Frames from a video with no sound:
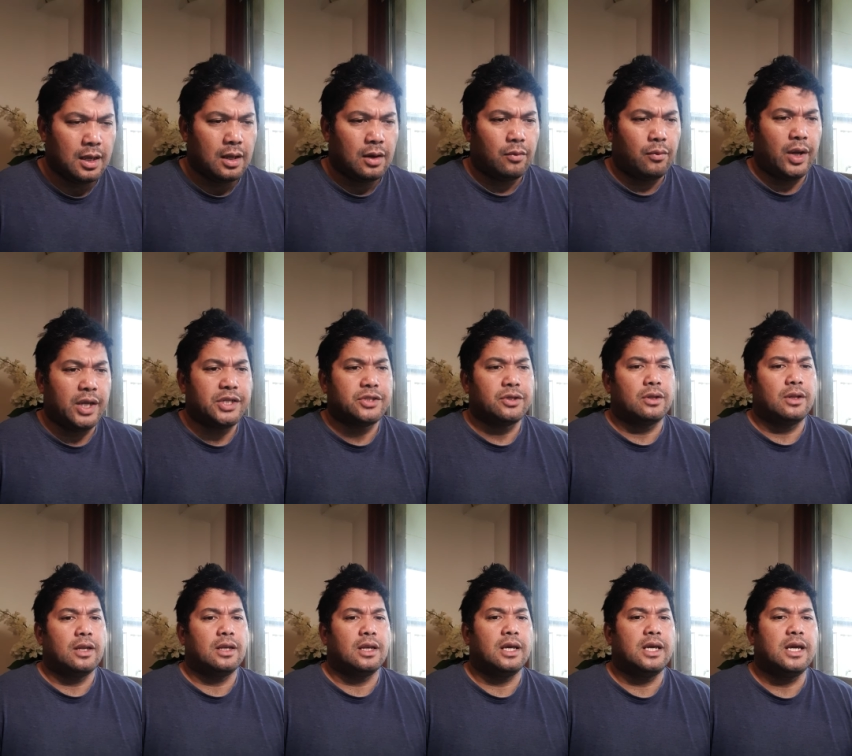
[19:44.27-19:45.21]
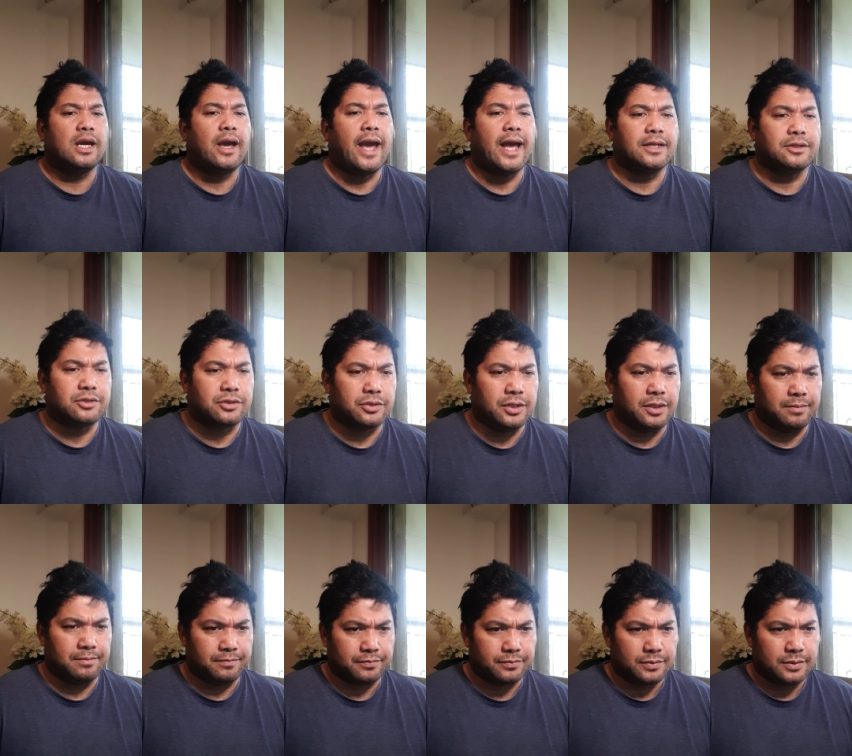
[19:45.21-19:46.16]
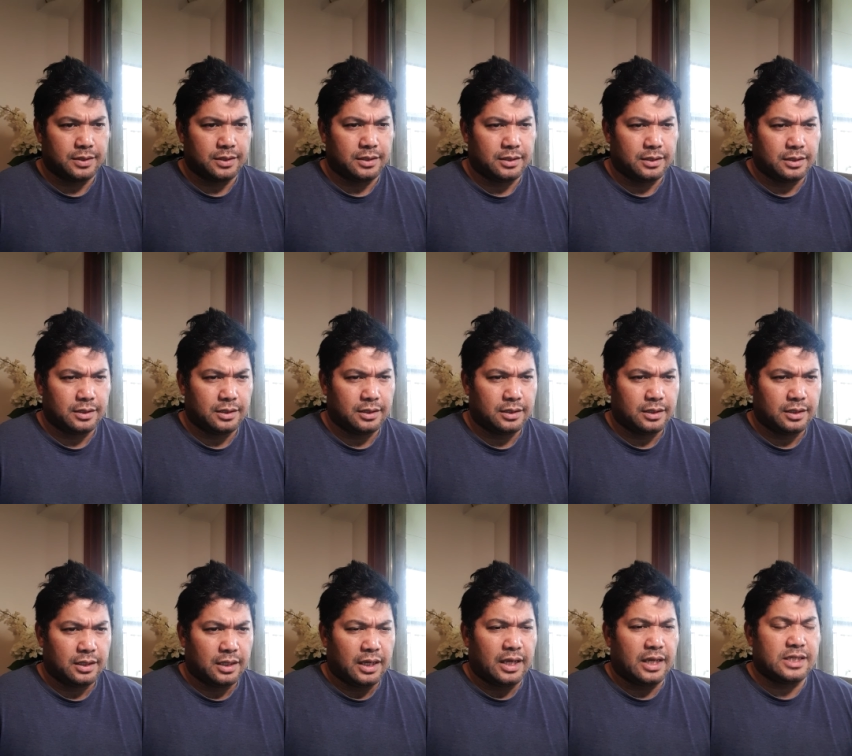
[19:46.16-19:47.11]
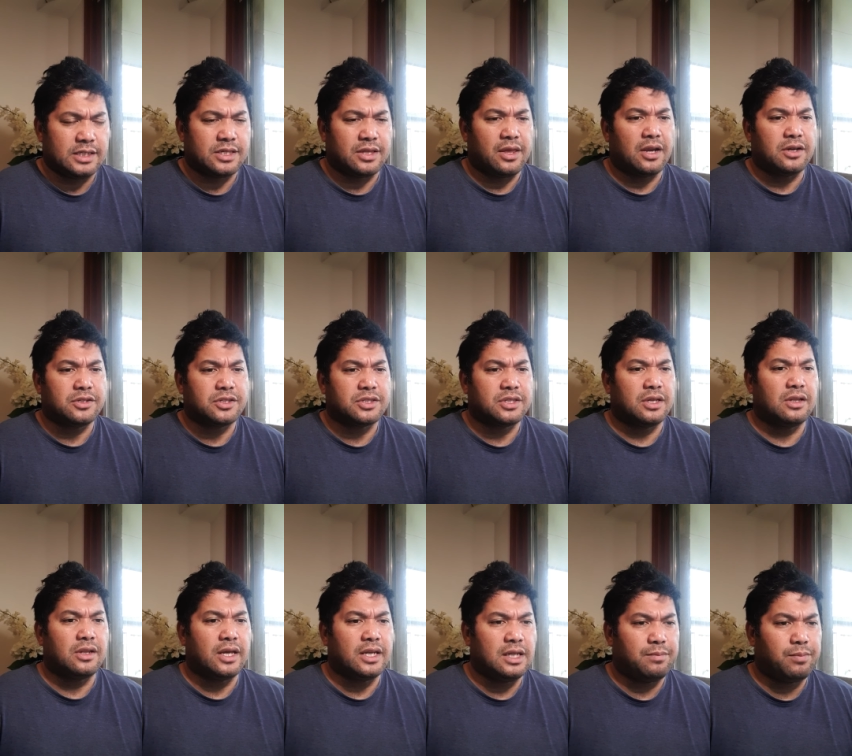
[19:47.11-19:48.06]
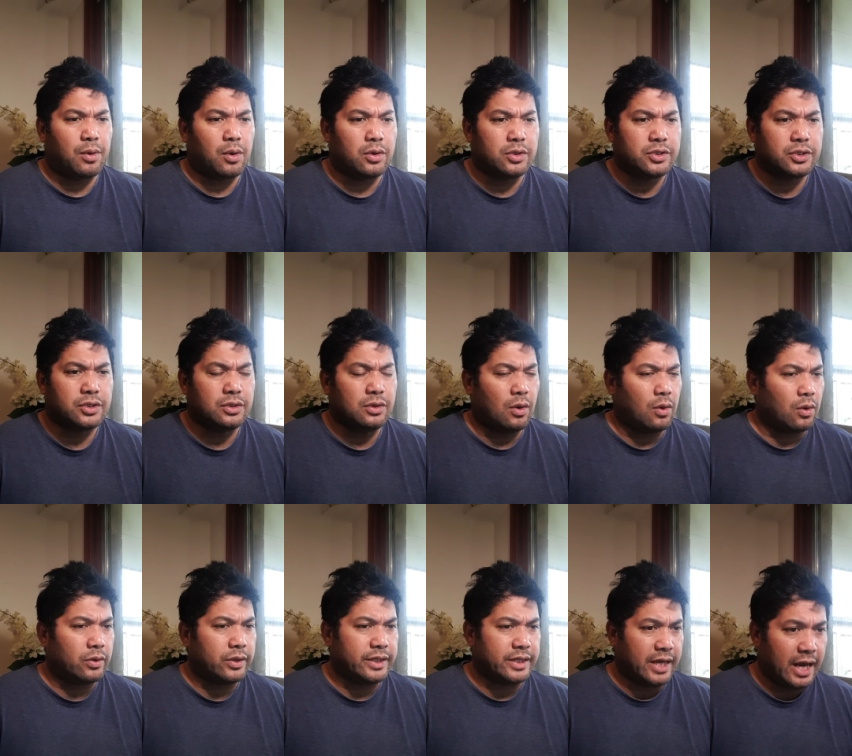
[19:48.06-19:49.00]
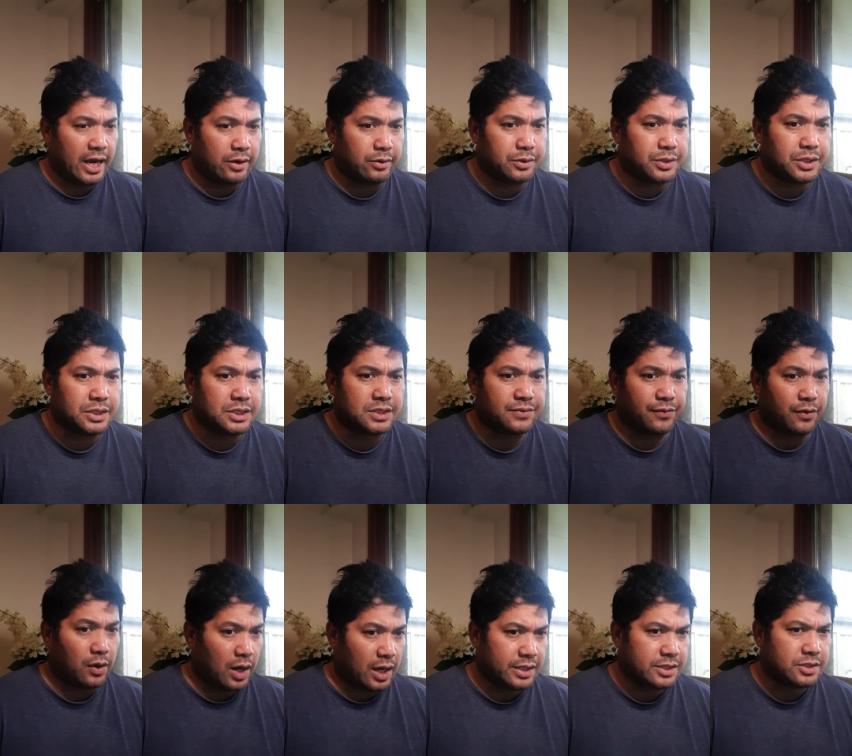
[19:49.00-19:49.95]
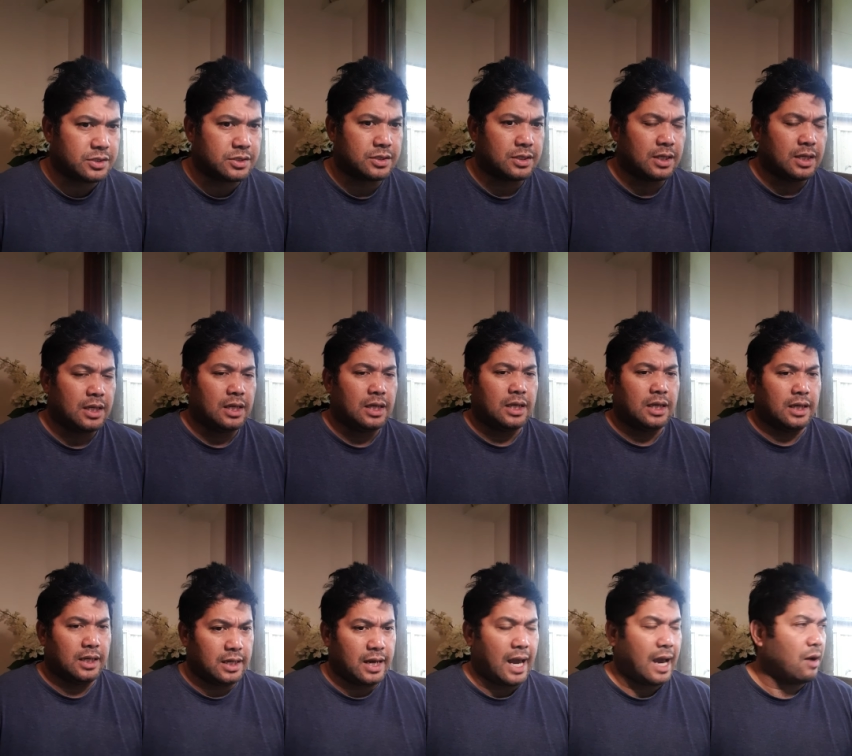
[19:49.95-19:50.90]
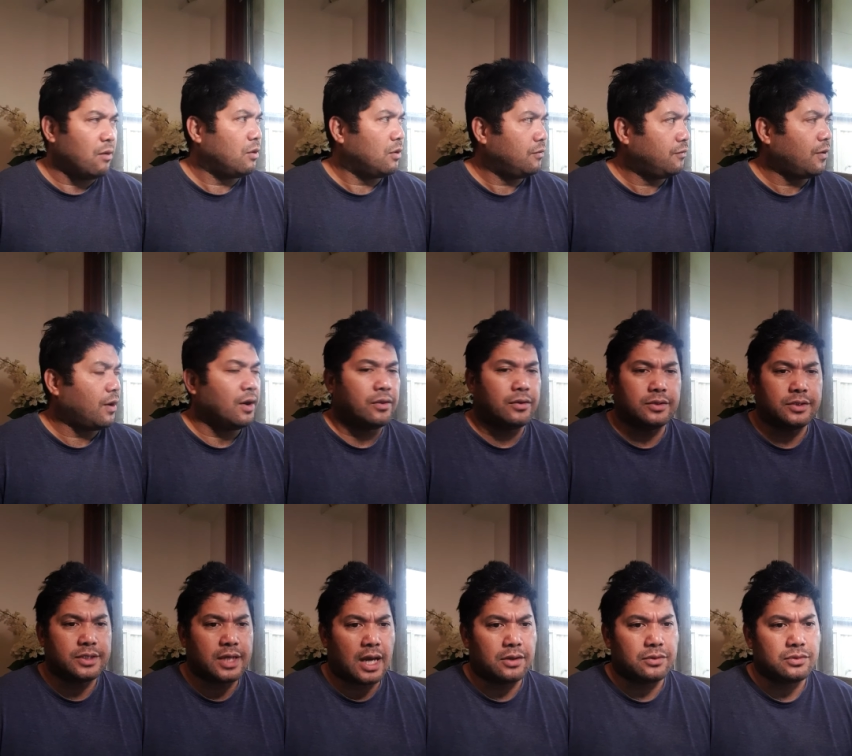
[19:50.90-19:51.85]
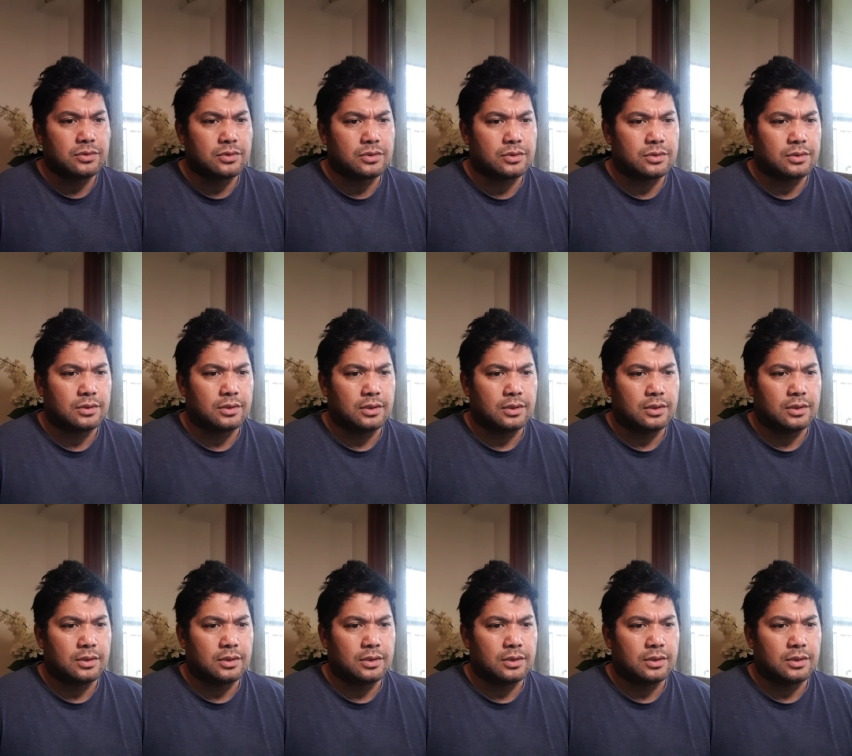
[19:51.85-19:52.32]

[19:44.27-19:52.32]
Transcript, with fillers: Rachel and Leah answered him, Is there still any portion or inheritance for us in our father's house?